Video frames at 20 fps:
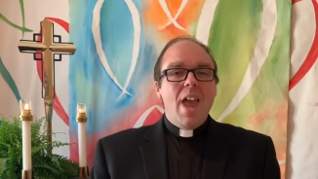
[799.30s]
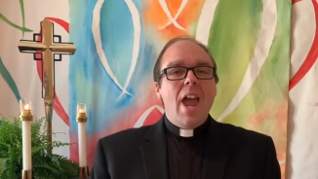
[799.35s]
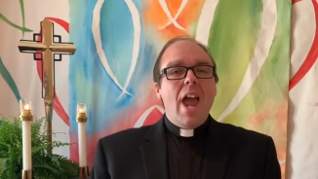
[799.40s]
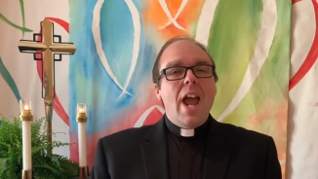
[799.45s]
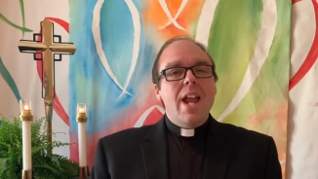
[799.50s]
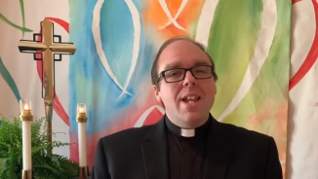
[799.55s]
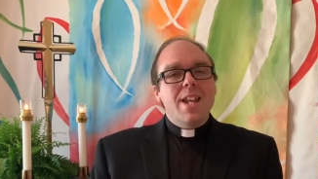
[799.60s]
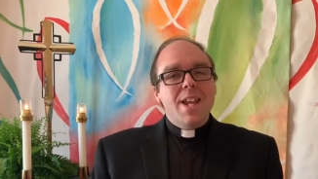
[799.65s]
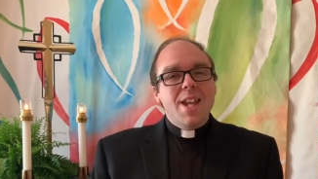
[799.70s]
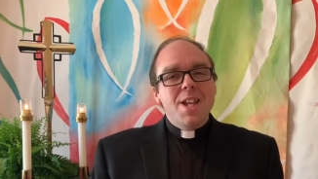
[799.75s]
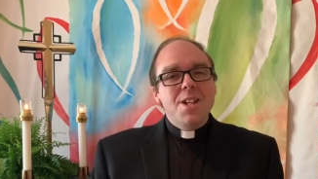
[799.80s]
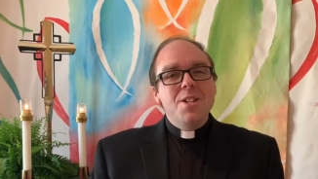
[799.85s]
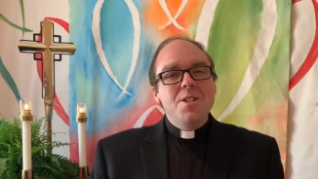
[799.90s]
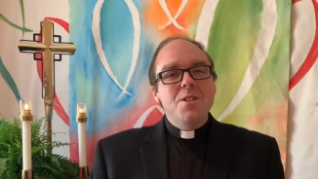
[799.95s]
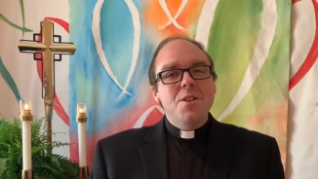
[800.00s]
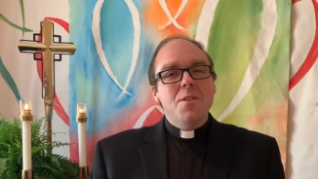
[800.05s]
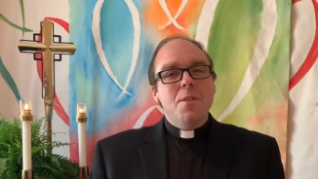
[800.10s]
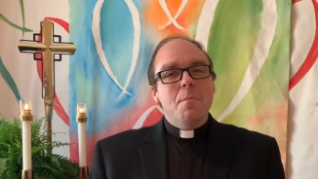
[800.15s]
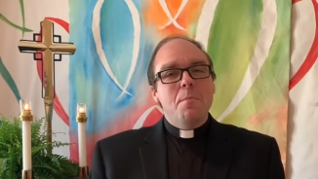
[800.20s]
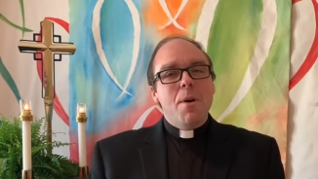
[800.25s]
and
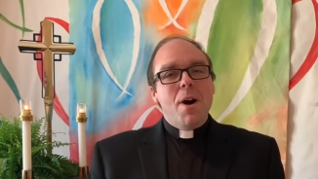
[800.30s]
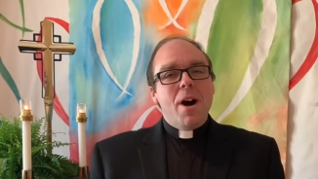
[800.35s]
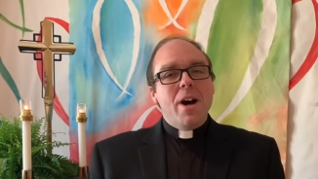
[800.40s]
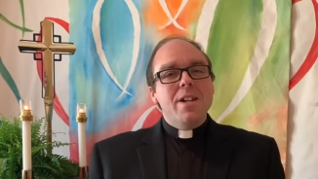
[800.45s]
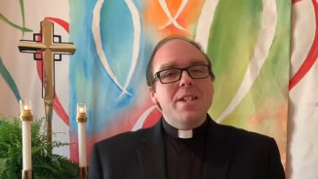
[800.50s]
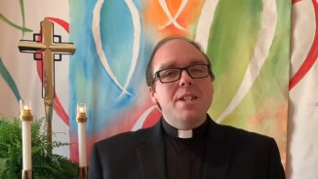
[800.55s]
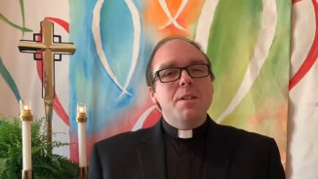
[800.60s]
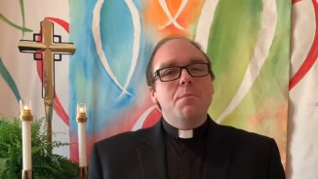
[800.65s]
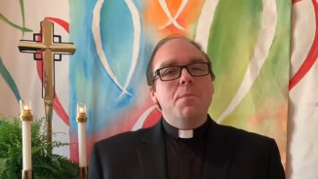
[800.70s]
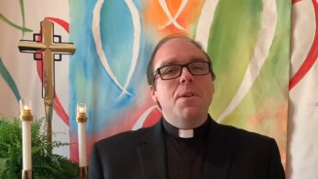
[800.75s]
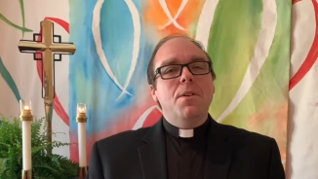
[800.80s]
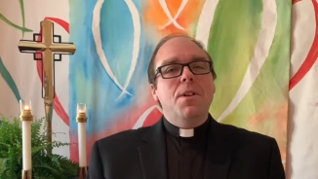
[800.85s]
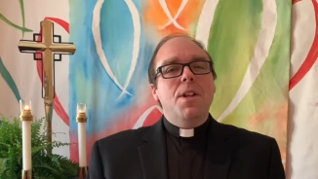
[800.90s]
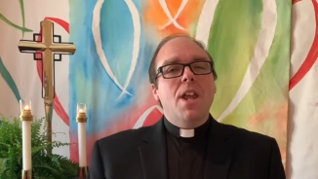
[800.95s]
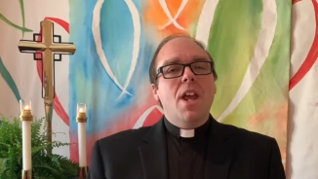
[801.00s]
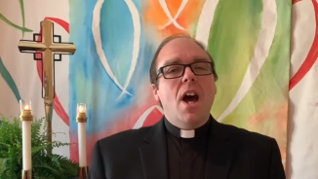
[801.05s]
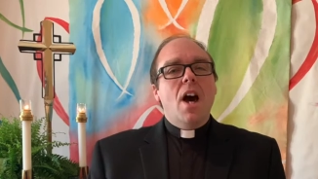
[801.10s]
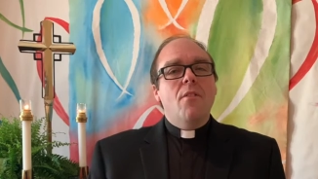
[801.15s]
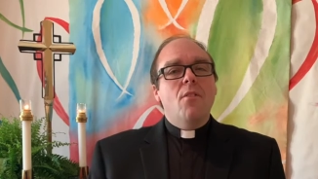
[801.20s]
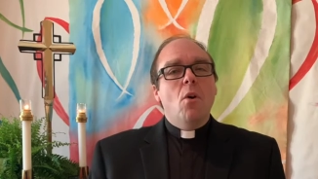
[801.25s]
into the
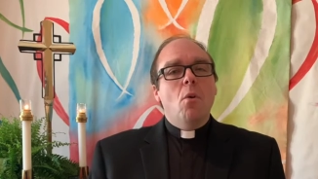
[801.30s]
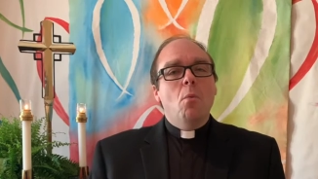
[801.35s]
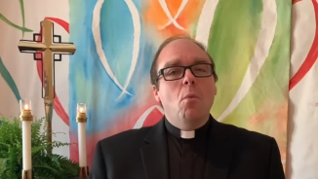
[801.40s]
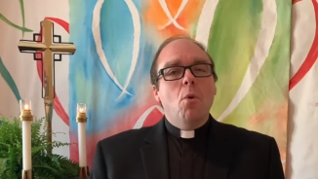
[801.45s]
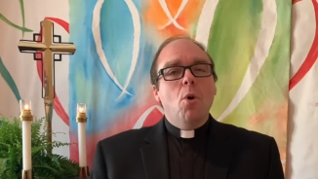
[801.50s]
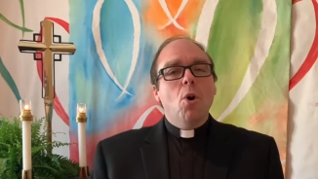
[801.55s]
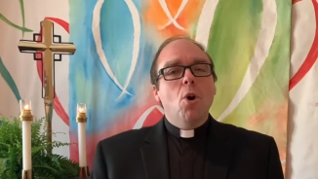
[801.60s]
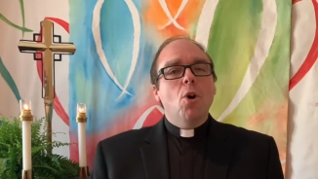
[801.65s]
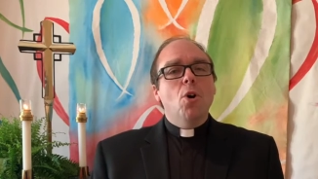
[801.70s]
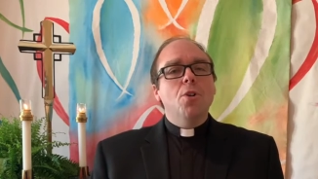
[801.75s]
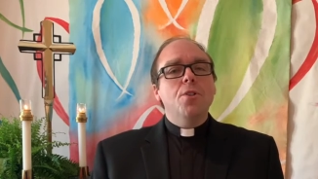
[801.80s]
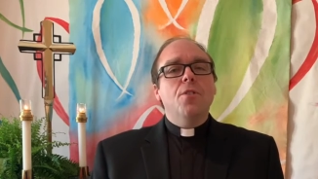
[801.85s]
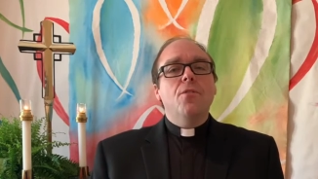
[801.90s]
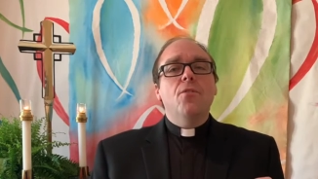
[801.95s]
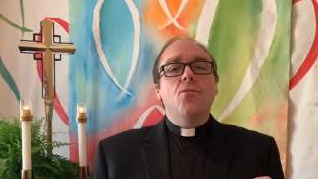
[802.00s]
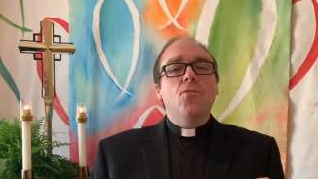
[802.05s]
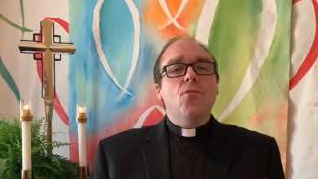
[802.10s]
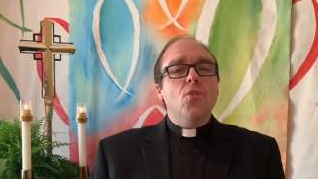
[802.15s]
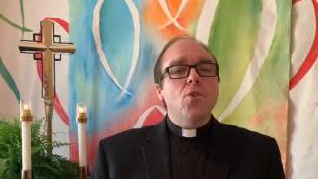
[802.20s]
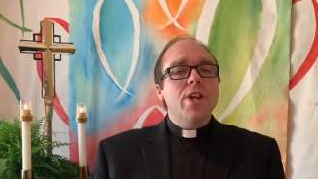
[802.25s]
possibility of a world
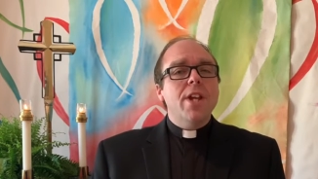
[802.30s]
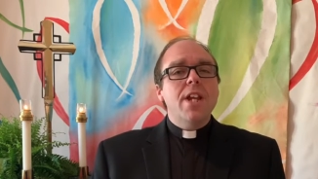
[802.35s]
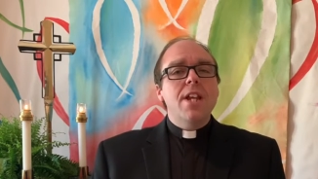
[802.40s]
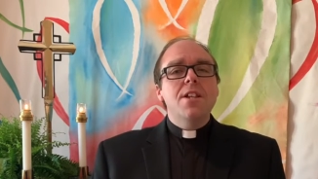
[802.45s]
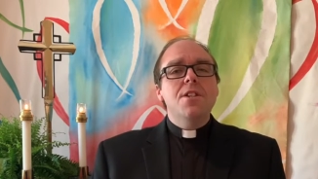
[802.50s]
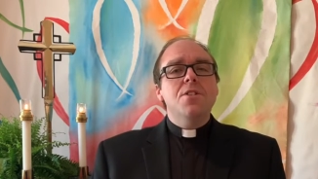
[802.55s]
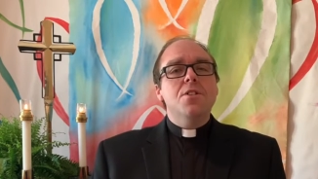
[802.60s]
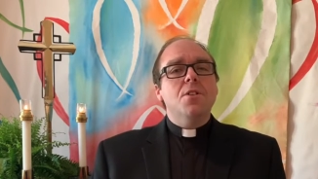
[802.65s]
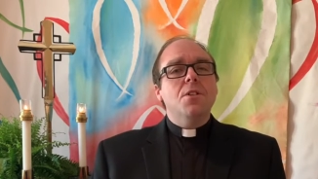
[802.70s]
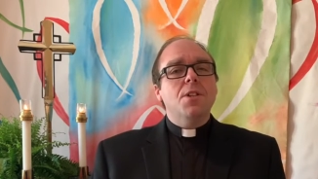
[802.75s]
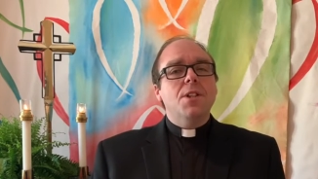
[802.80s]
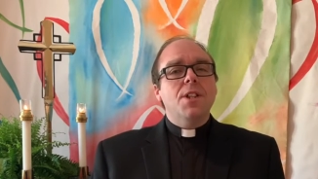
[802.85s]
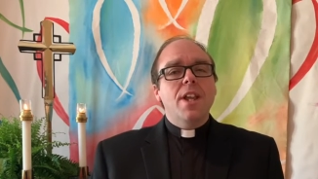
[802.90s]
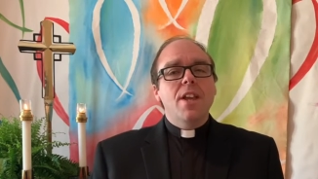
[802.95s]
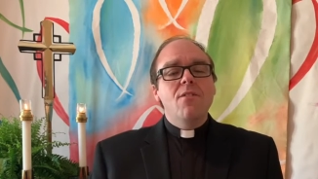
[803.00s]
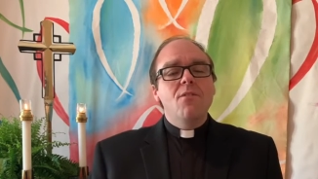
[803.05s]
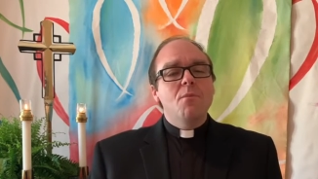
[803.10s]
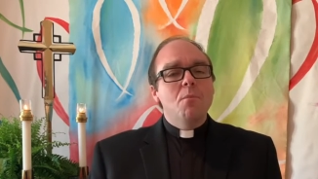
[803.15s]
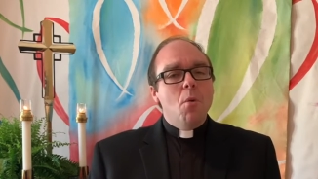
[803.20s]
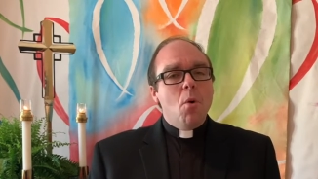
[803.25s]
freed to
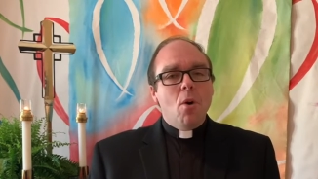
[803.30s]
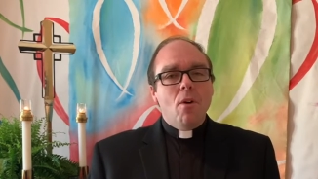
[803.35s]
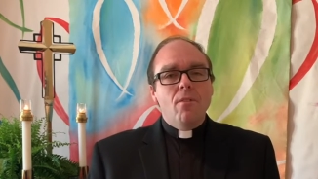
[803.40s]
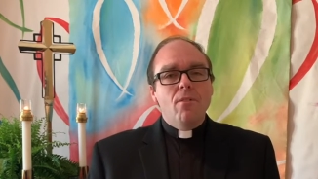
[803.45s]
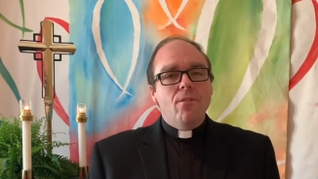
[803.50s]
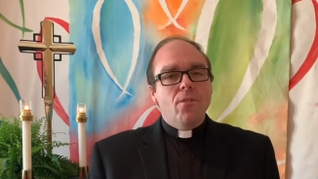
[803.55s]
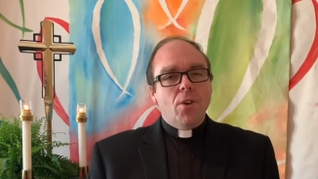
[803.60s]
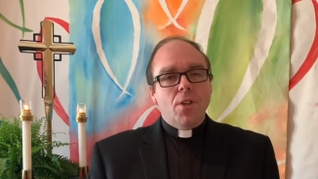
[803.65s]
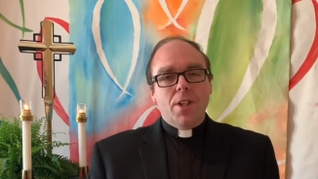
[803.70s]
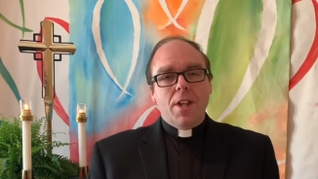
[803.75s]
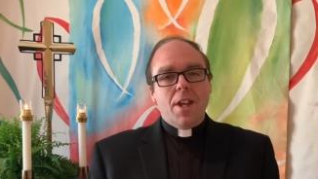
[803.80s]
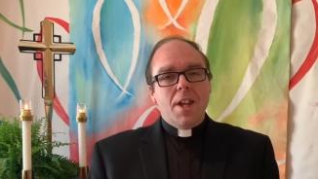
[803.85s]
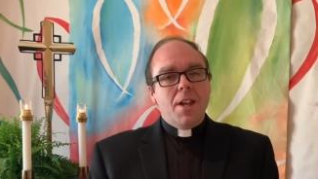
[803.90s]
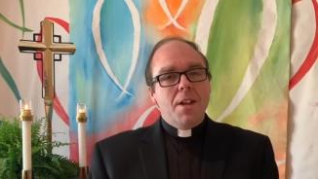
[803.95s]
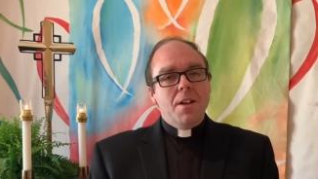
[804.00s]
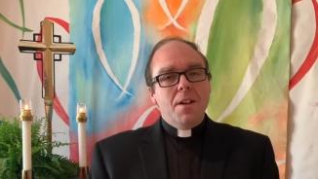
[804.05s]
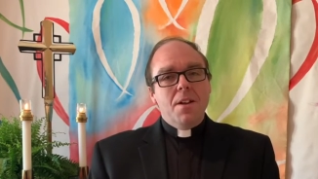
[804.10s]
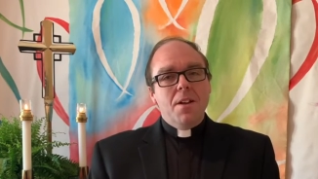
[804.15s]
live more fully